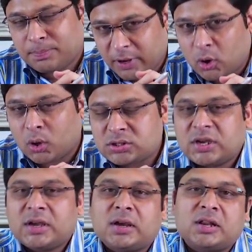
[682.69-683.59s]

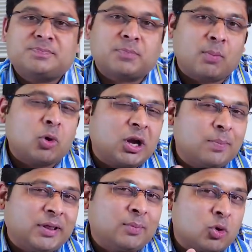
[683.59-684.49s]
because it is
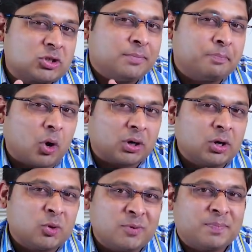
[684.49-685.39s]
promoted by the most
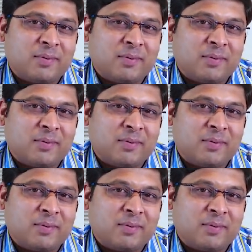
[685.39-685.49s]
important global